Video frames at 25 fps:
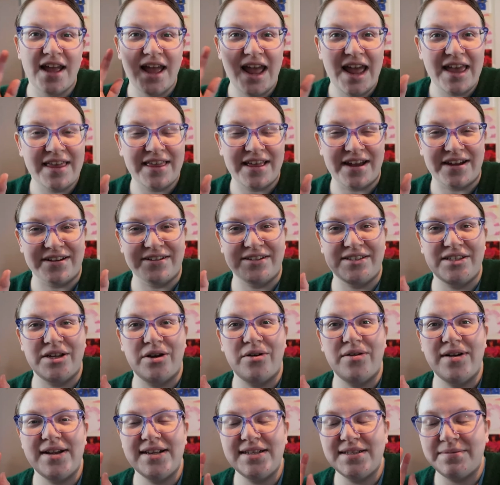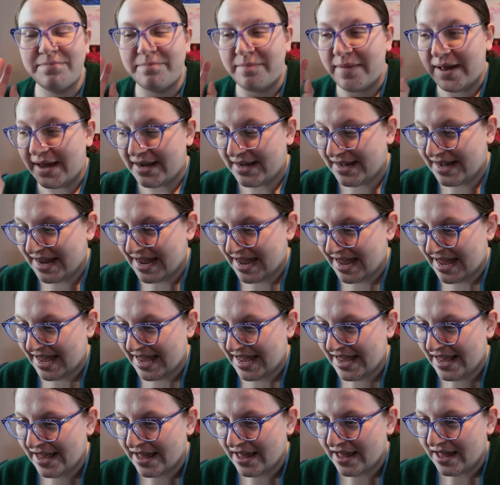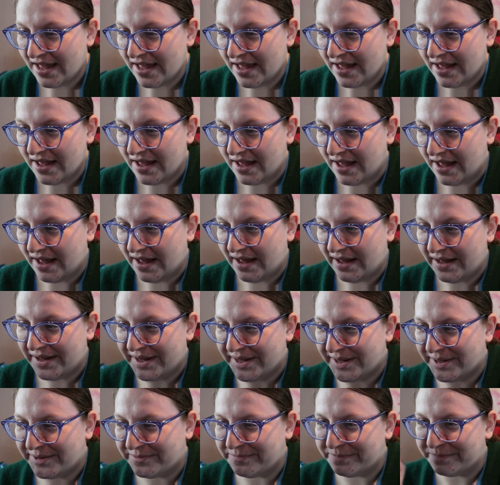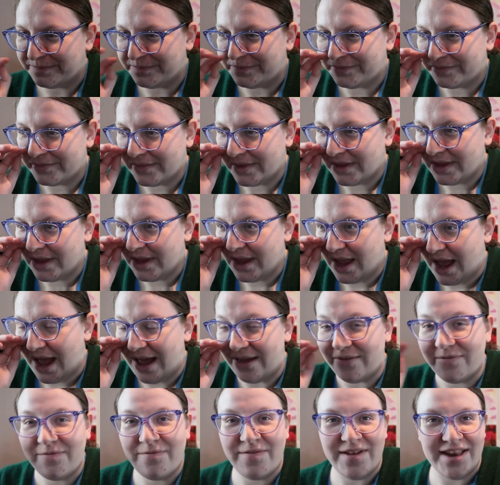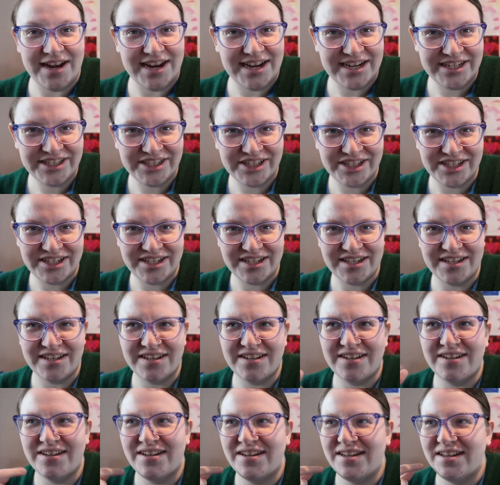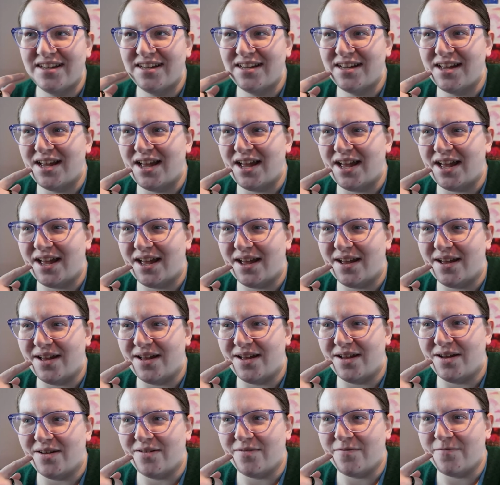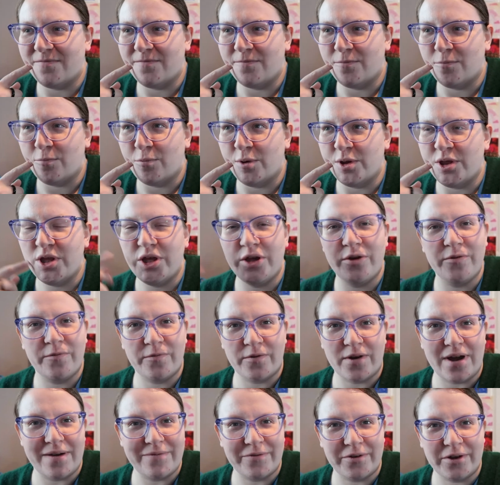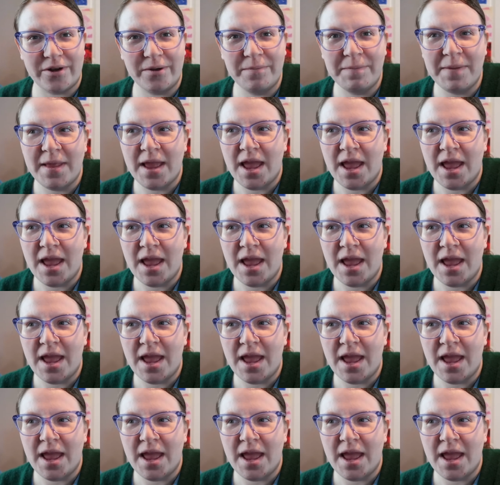Hey there, so it's Monday. I finished With You Forever,